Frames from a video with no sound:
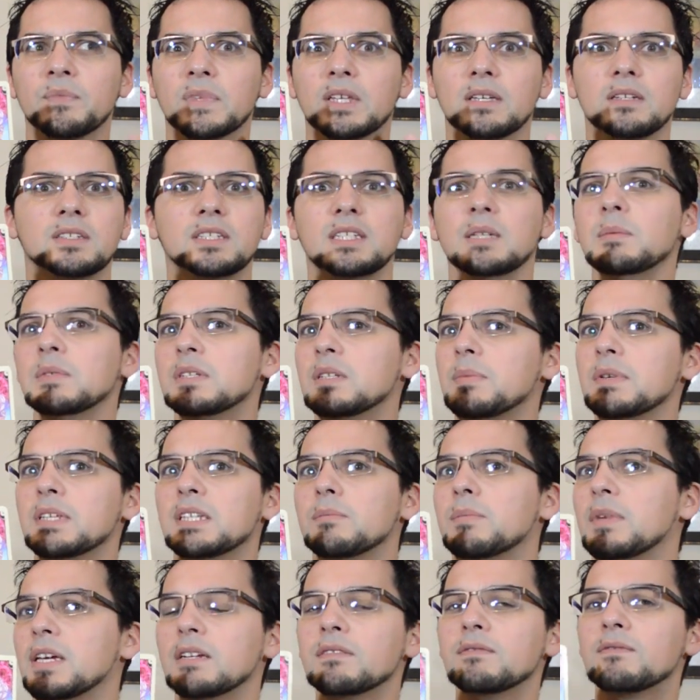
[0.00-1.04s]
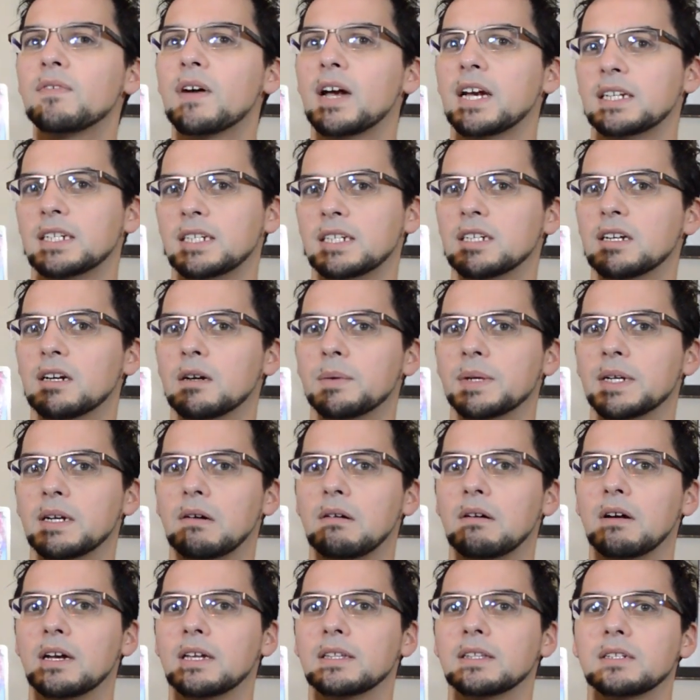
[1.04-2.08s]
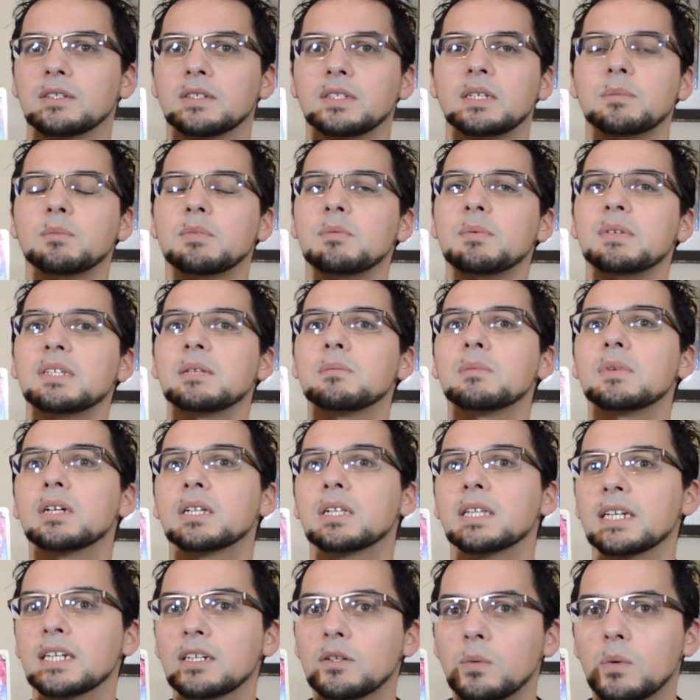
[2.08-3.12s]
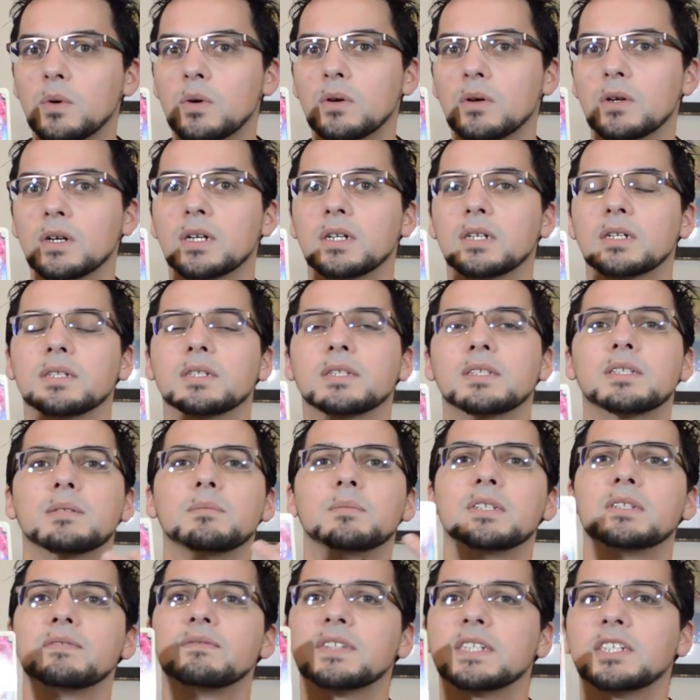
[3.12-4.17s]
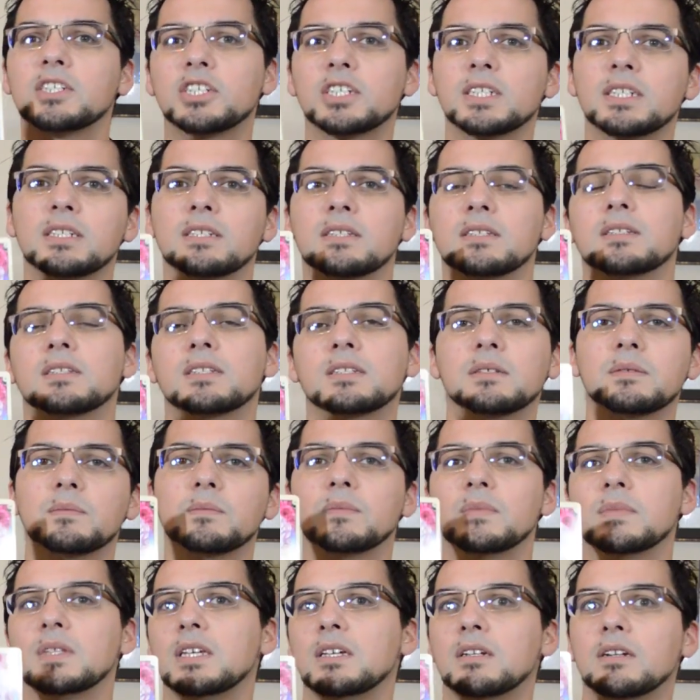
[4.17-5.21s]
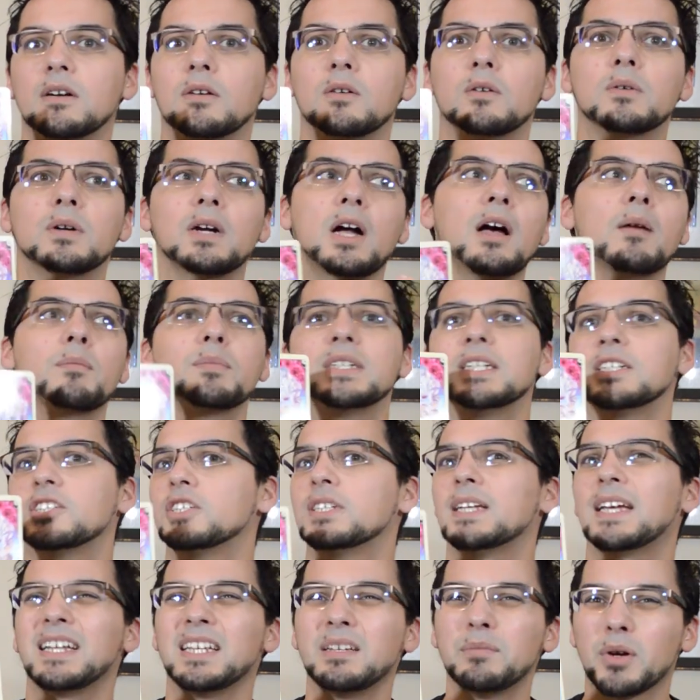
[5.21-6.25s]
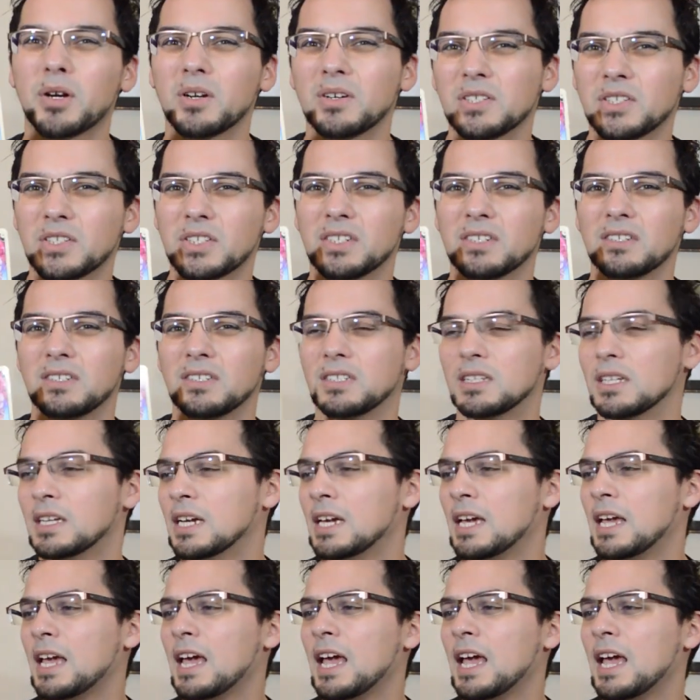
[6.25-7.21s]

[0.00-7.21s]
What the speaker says: There seems to be some infighting going on. There seems to be some clique wars, some divisions, some, competition getting personal.